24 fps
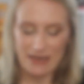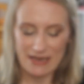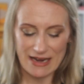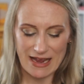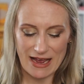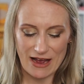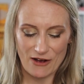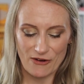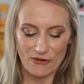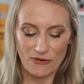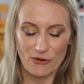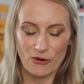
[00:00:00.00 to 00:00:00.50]

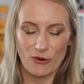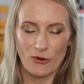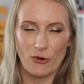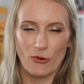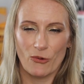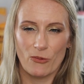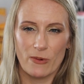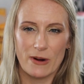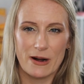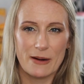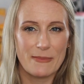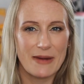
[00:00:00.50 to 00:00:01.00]

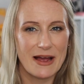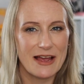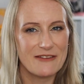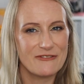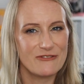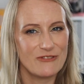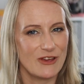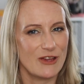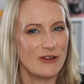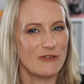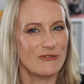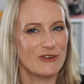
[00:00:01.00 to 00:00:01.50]
Now, one of my
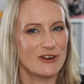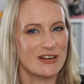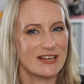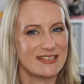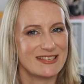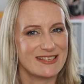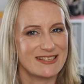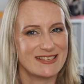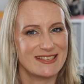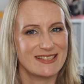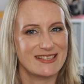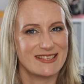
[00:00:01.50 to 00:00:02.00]

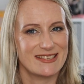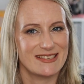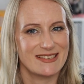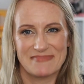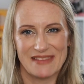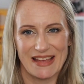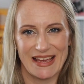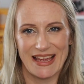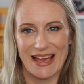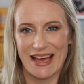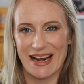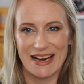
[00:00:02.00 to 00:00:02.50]
favorites,
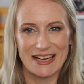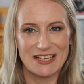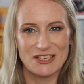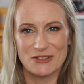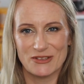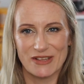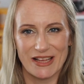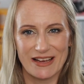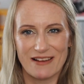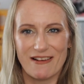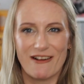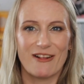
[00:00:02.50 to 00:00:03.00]
again, I do
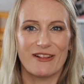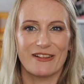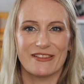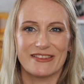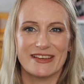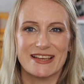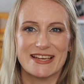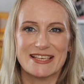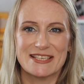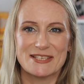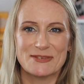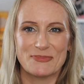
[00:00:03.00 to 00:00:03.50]
like all of
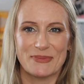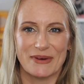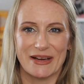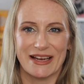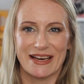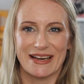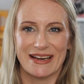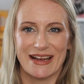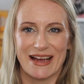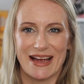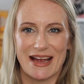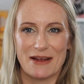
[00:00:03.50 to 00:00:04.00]
these,
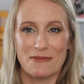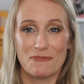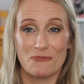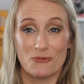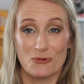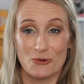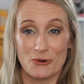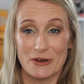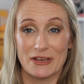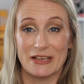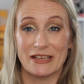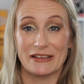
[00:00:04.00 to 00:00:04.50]
but I'm
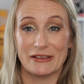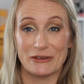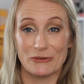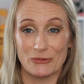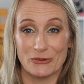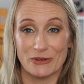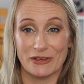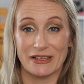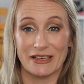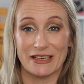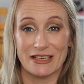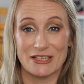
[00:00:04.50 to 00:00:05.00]
really,
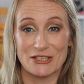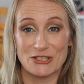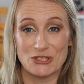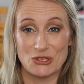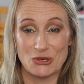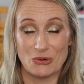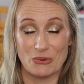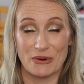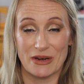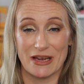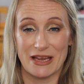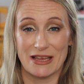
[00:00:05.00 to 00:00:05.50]
really
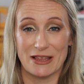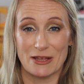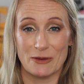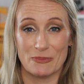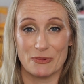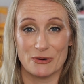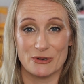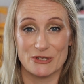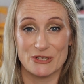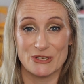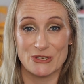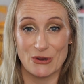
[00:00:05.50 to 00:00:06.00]
enjoying the
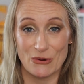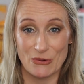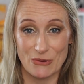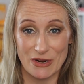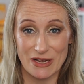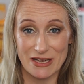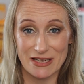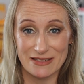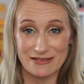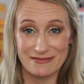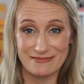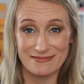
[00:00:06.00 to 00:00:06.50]

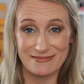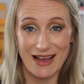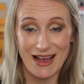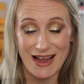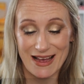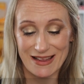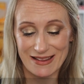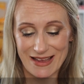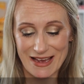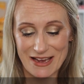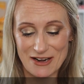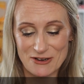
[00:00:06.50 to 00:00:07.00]
Persona
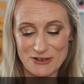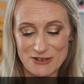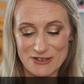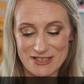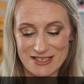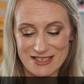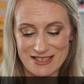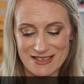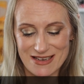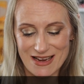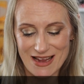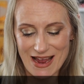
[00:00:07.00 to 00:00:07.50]

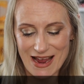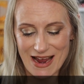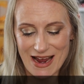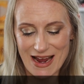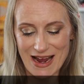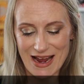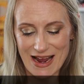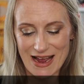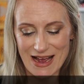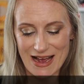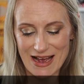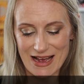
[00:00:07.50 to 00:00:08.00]
highlighters.
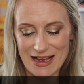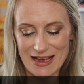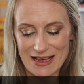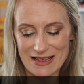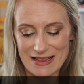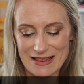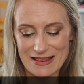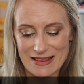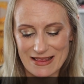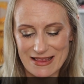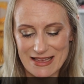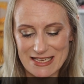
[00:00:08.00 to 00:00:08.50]

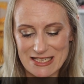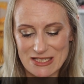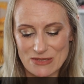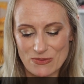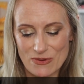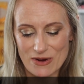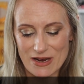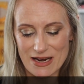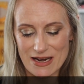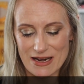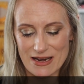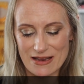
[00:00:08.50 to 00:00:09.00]
And this
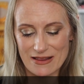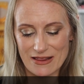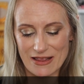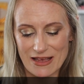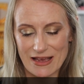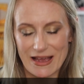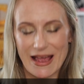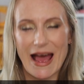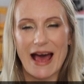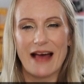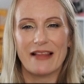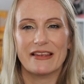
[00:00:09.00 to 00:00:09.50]
one, the
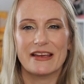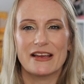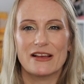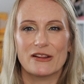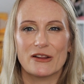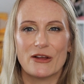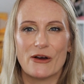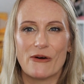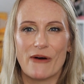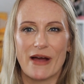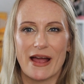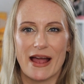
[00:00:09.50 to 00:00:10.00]
Cali
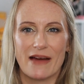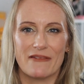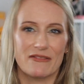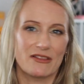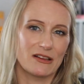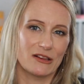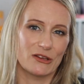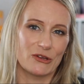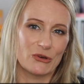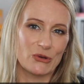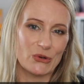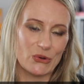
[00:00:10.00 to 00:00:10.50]
Glow, I have the
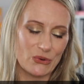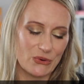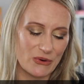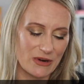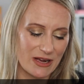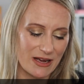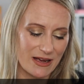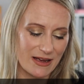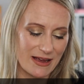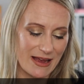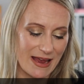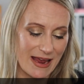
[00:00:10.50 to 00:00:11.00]

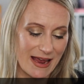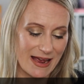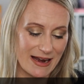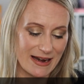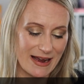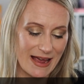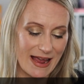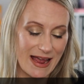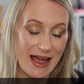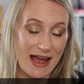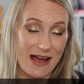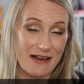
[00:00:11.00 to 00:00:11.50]
Laguna and
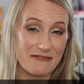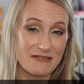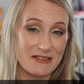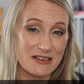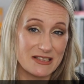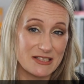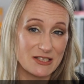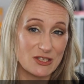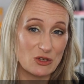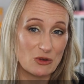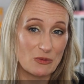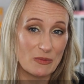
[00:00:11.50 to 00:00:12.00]
I have the
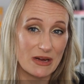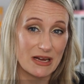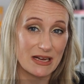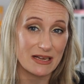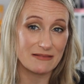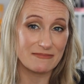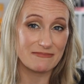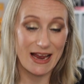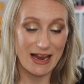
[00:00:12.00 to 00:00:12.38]
Zuma,